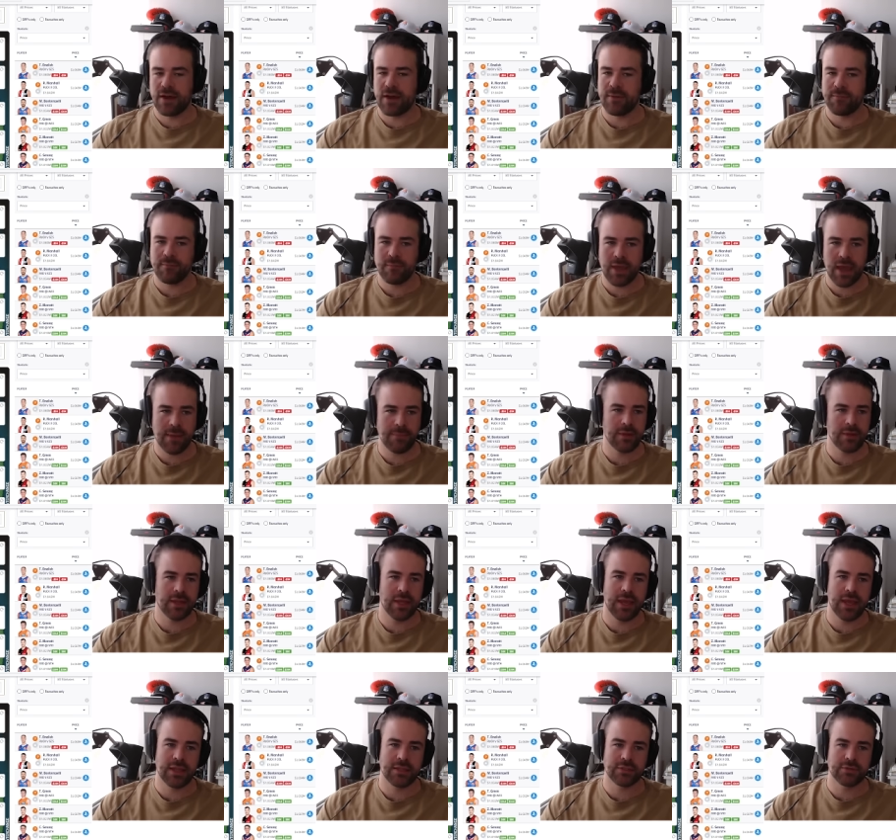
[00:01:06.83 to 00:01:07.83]
I'm happy
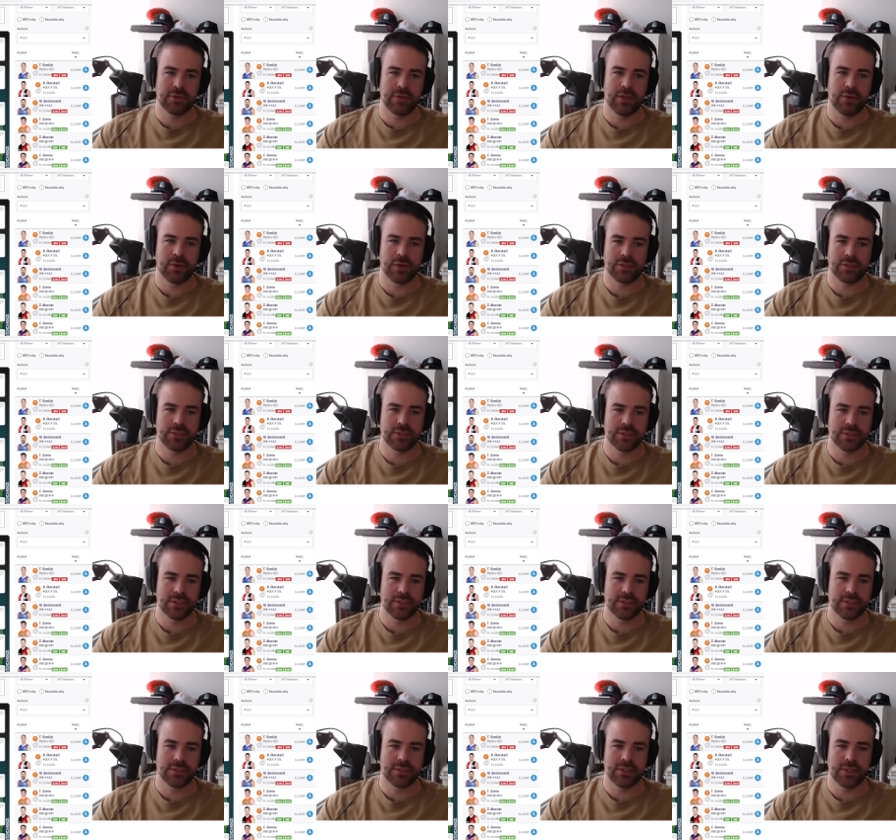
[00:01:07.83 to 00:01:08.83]
to answer any
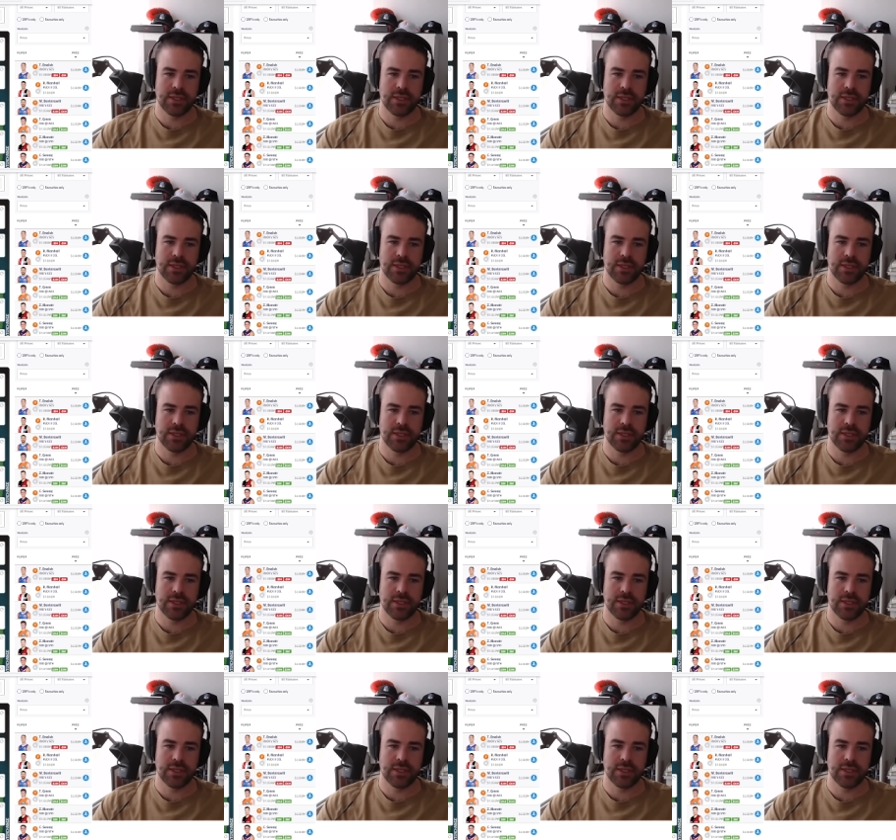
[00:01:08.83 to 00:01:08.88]
questions